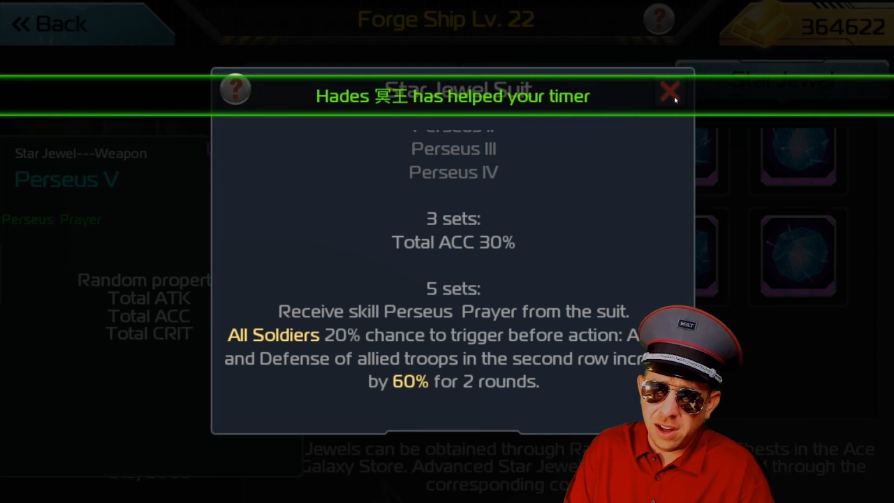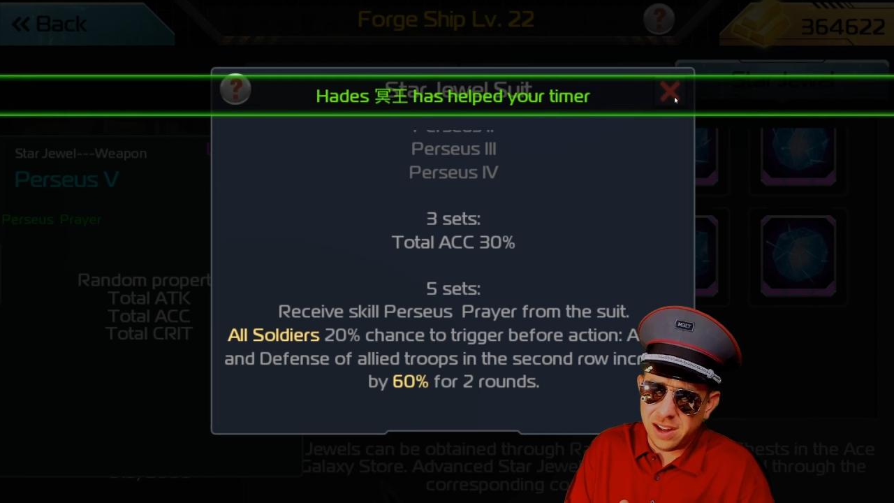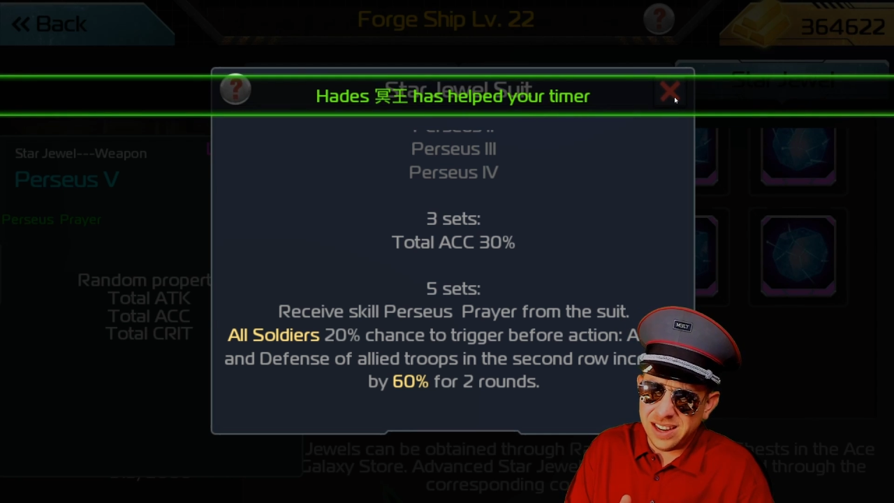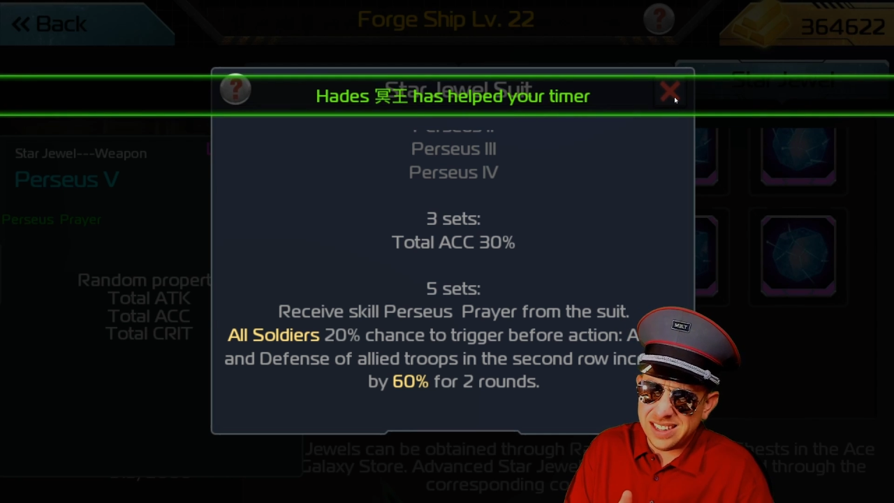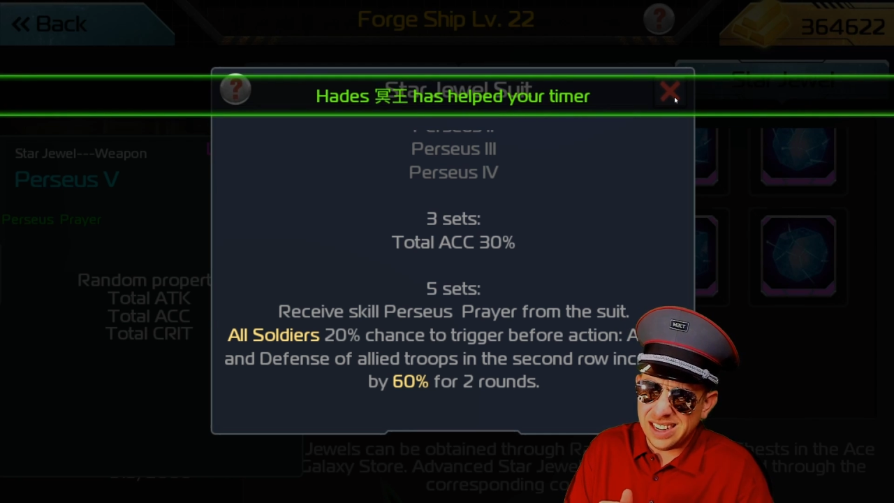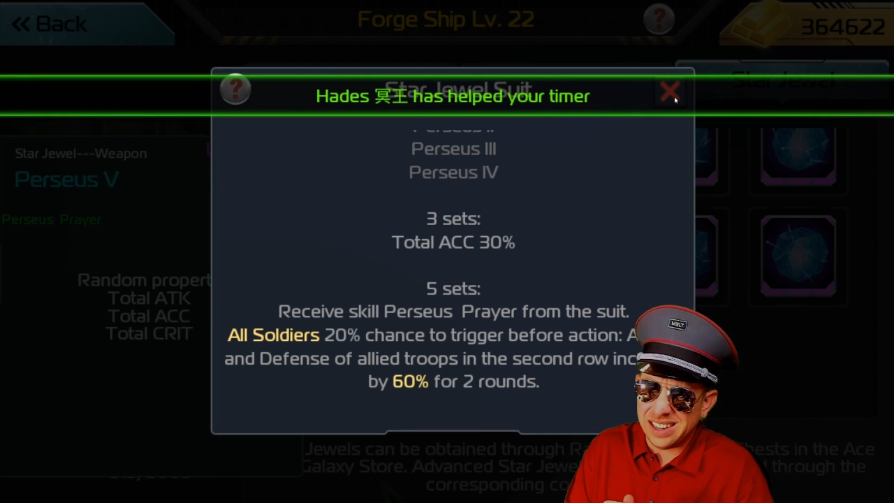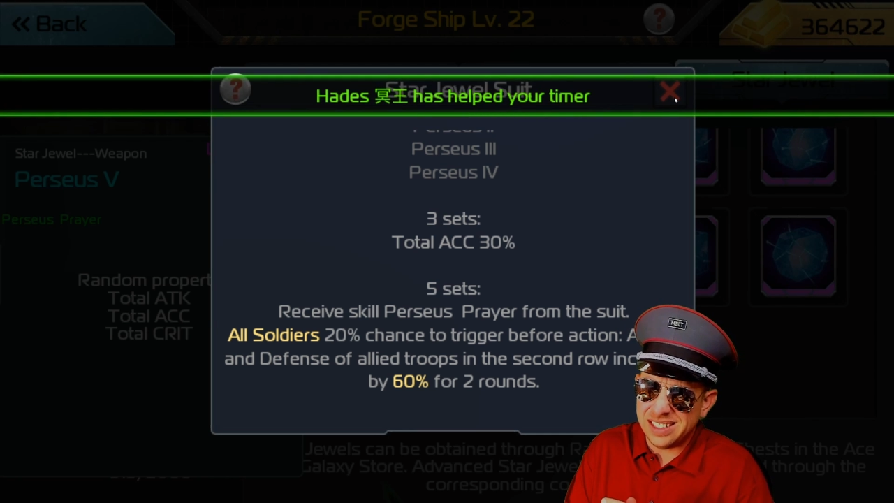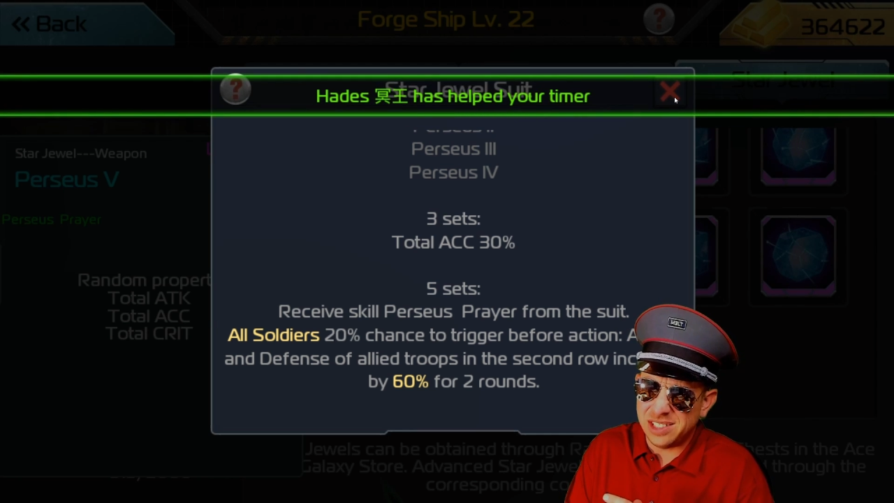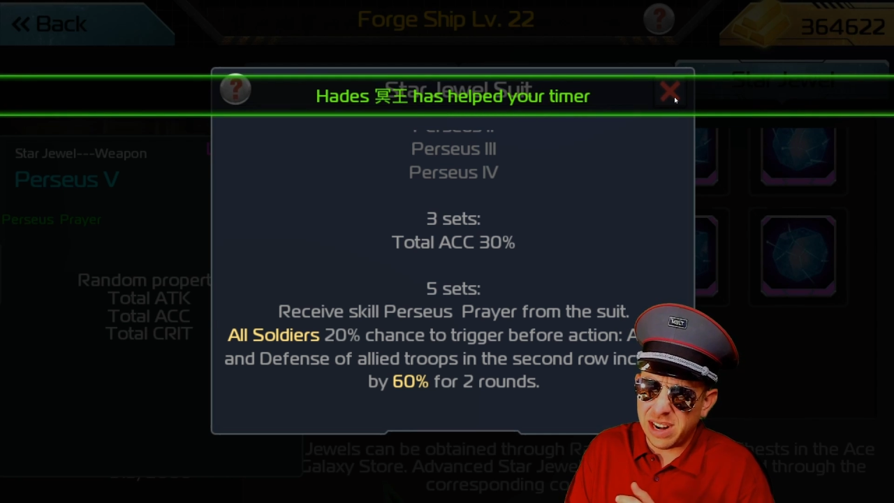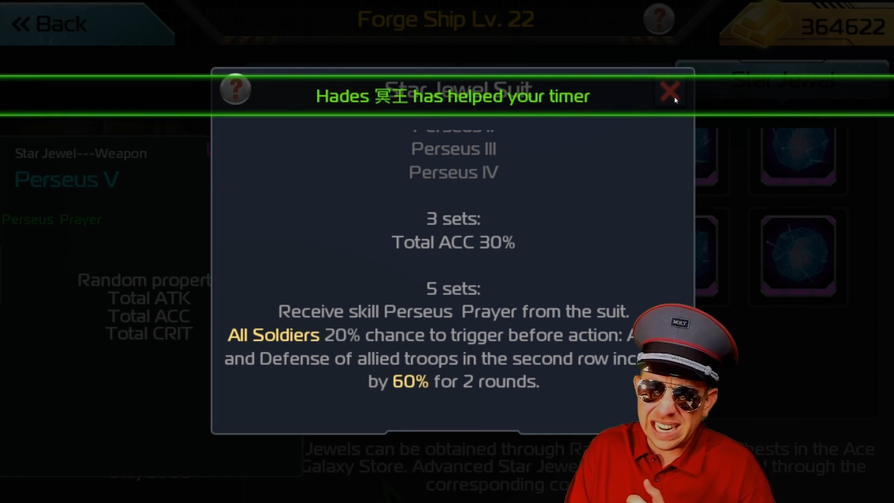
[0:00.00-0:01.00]

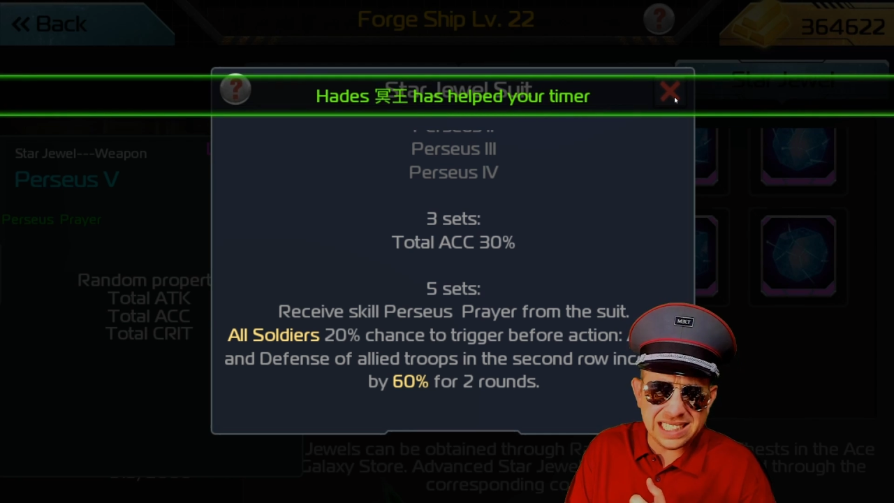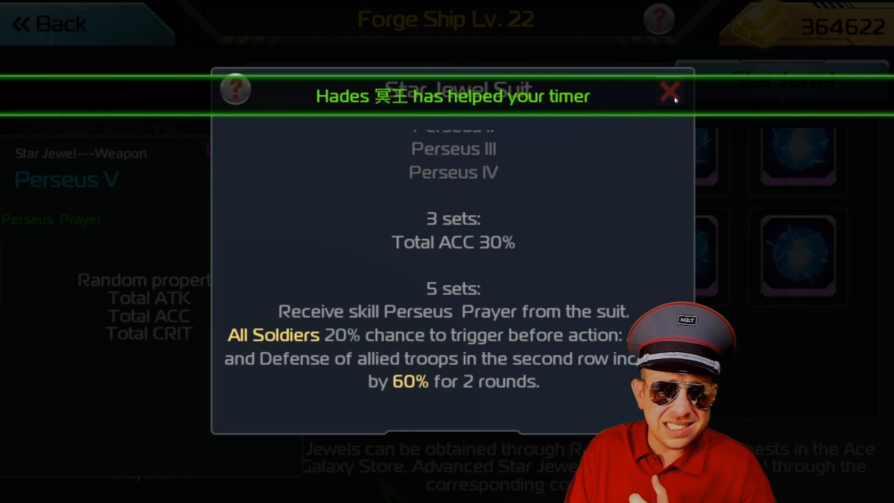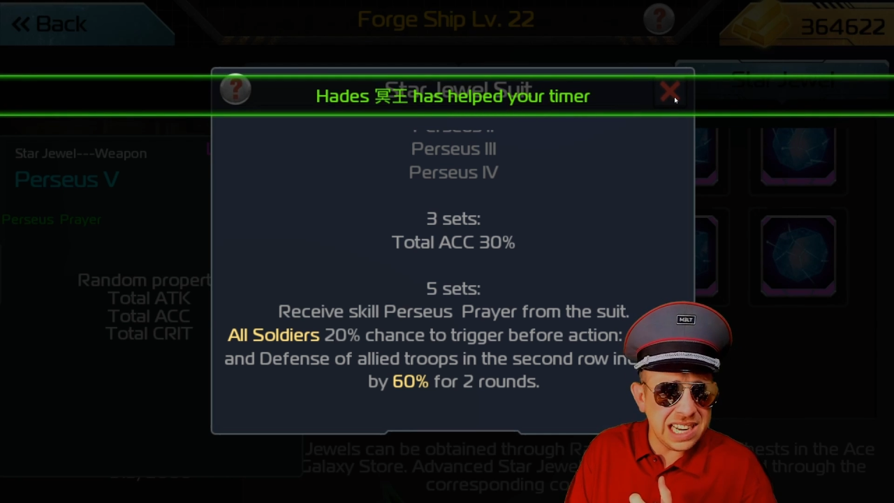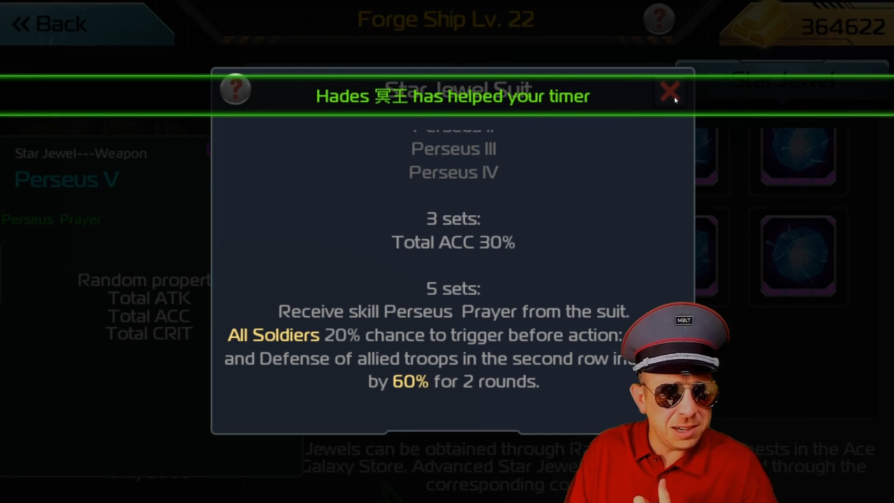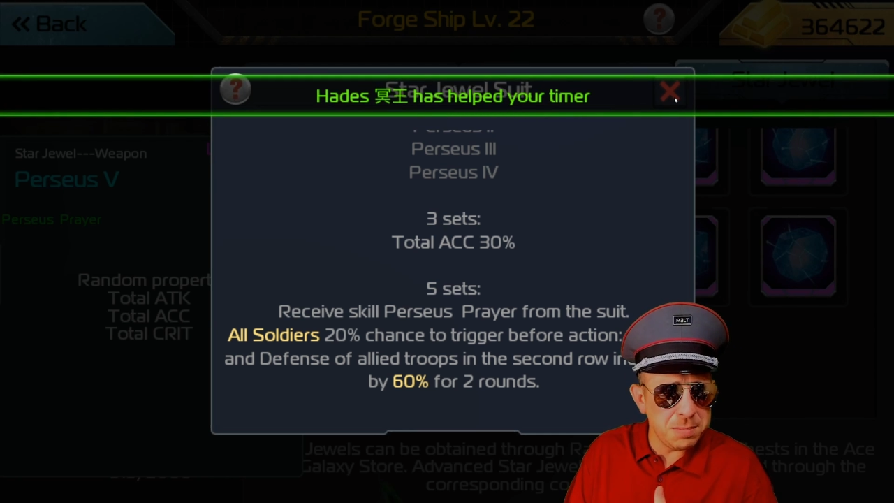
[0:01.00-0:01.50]
on Dragon Slayer,